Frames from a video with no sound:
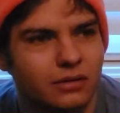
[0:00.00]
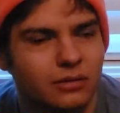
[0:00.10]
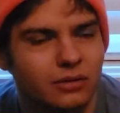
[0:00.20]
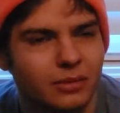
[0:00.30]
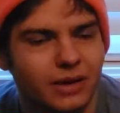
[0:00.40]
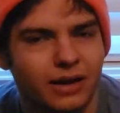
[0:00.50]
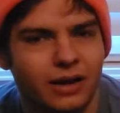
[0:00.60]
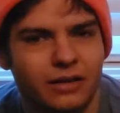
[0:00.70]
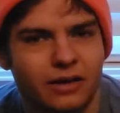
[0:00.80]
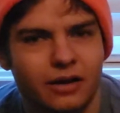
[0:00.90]
make a
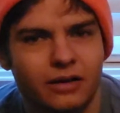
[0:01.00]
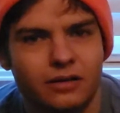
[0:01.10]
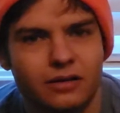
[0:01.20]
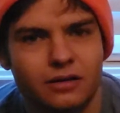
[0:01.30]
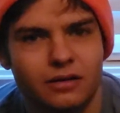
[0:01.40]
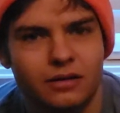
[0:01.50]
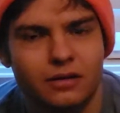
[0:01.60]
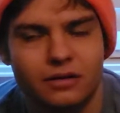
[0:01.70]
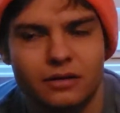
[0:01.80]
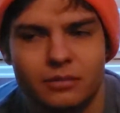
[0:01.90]
guy tired.
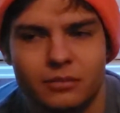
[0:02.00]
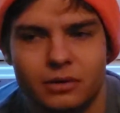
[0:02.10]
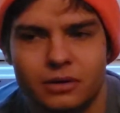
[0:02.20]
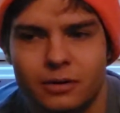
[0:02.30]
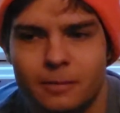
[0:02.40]
But